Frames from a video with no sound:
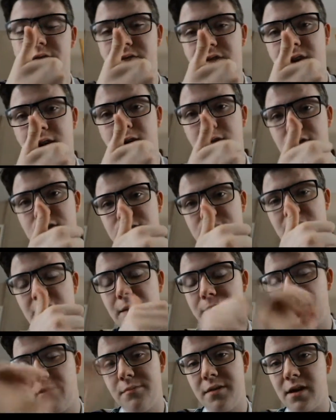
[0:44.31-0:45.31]
Veer as well.
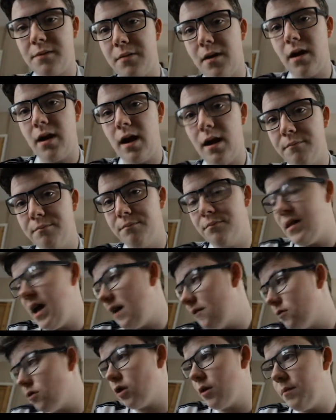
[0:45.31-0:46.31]
I'm going to make a part, um,
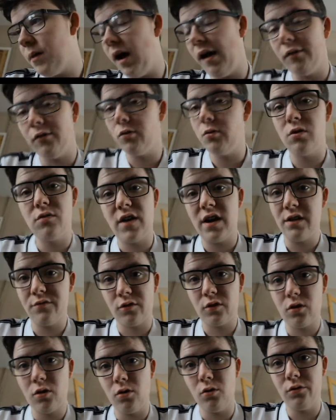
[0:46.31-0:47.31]
I've got a part two already
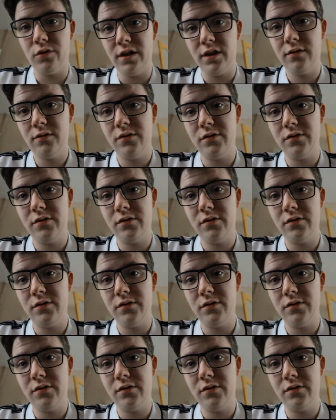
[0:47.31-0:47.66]
recorded.